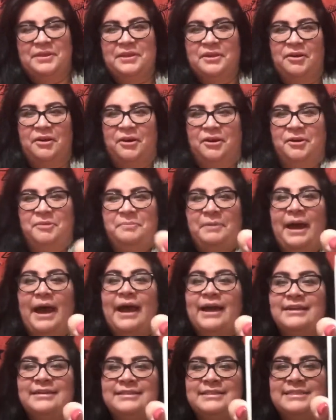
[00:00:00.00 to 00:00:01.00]
card
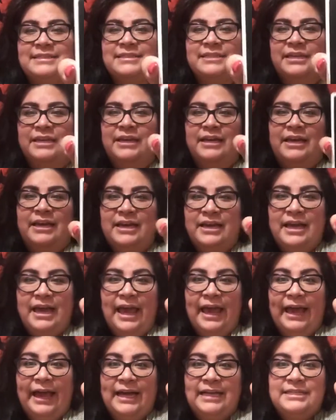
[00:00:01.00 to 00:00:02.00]
backs
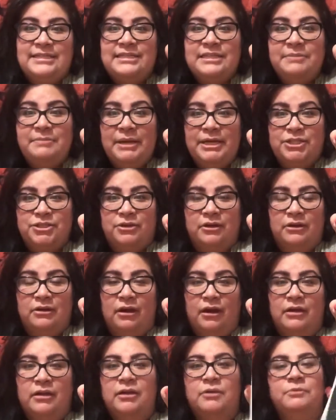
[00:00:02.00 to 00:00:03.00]
as the Major
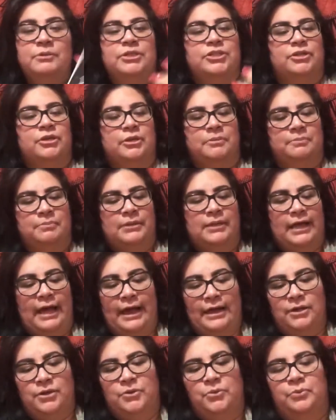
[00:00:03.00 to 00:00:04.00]
Arcana, which are
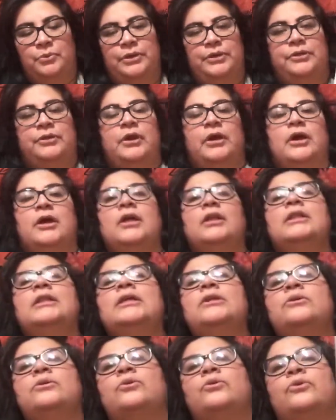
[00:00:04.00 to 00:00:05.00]
black with
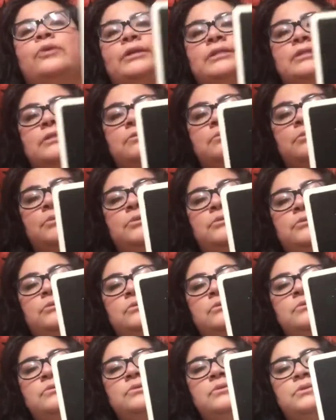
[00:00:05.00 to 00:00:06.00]
little crescent
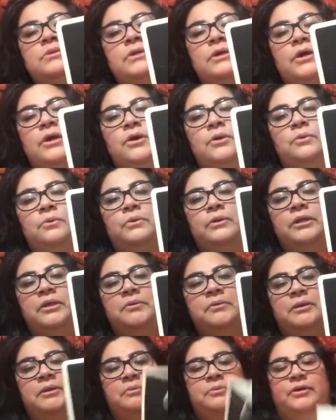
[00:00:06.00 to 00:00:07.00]
moons. Really,
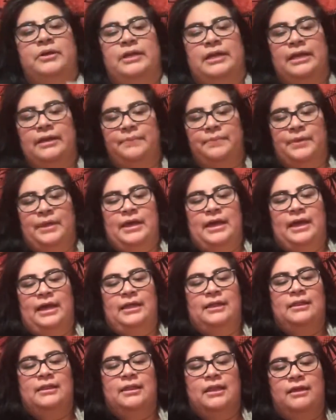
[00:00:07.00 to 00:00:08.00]
really pretty. I
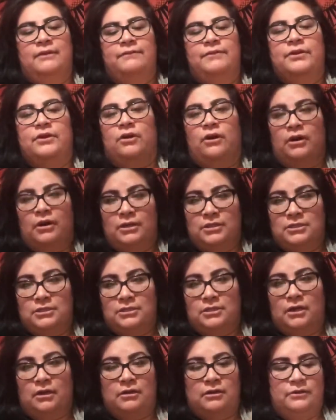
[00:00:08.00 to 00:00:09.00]
love the card
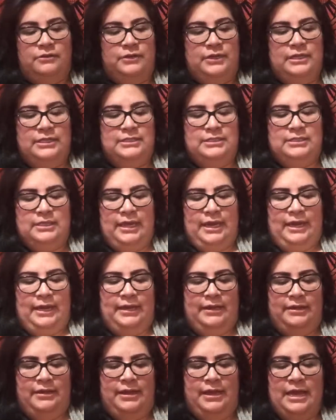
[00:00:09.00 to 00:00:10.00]
stock on this,
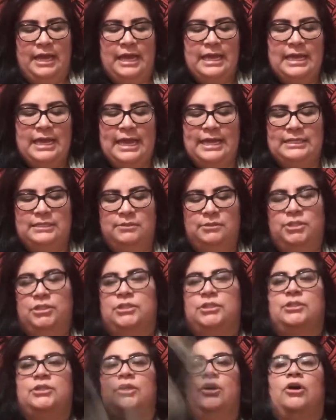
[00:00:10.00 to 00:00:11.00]
and it's
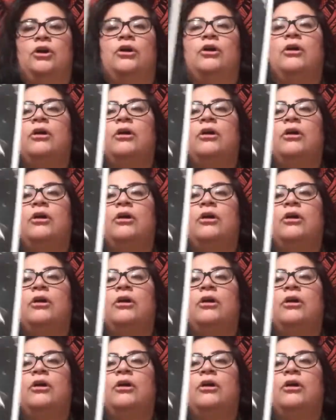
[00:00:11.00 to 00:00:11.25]
just her